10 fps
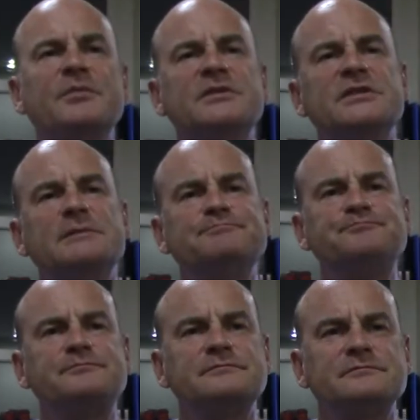but I
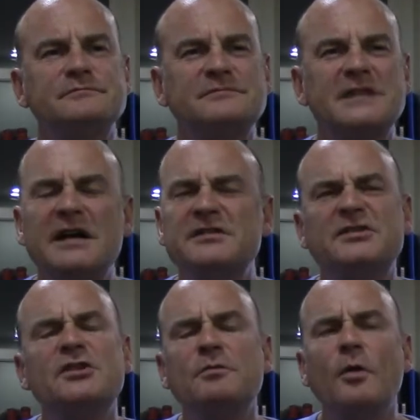think it's a
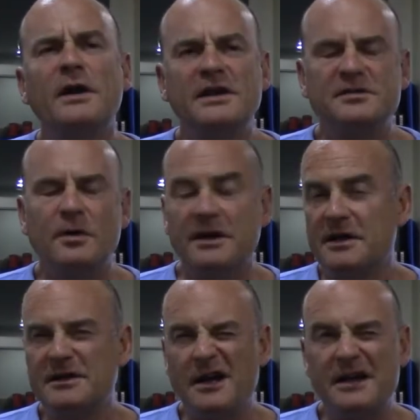super wine. It's one
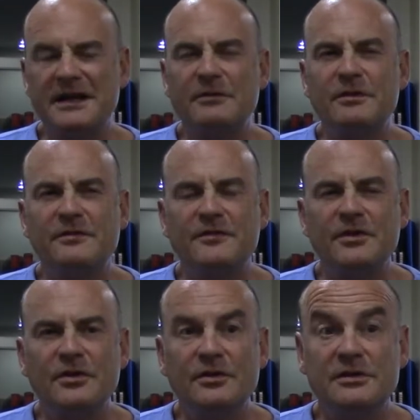I'd have with
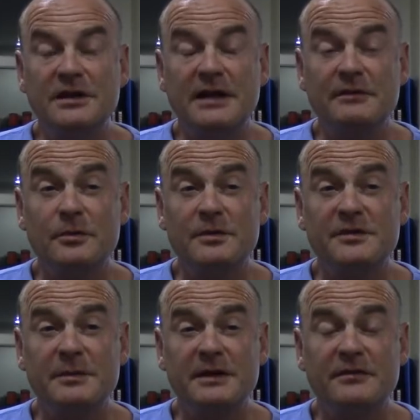food, and I'd have it with
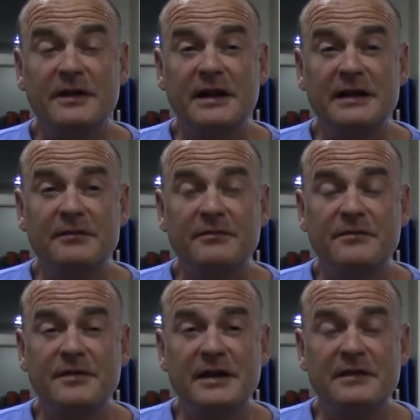something fairly
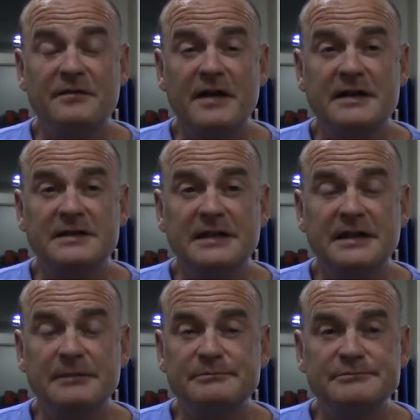fatty.
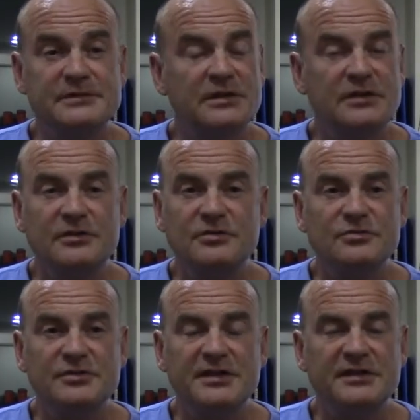You know,
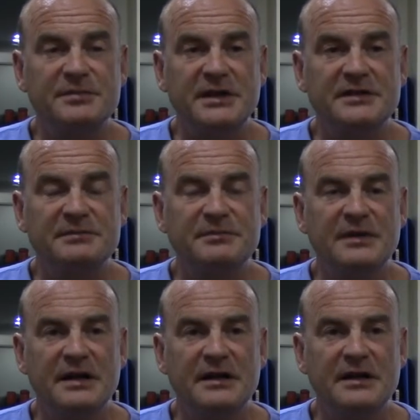usual suspects:
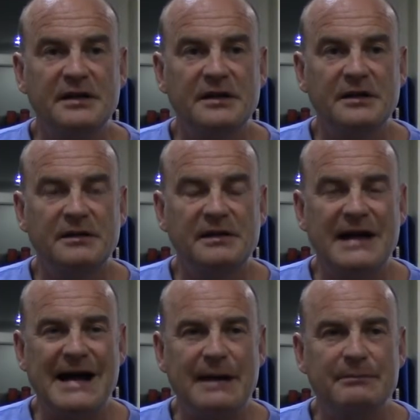
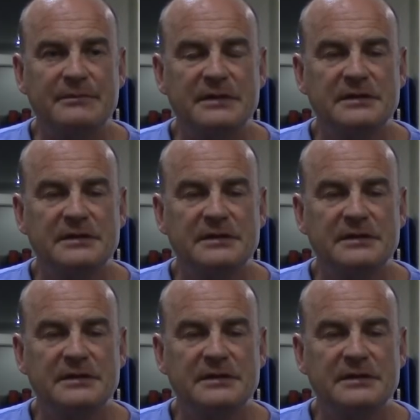lamb,